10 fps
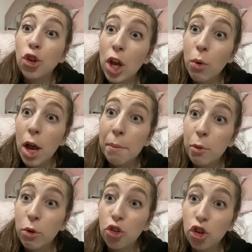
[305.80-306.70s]
So hope
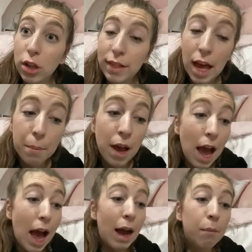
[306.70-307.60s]
you enjoyed them.
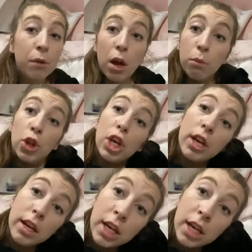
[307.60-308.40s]
I'm going to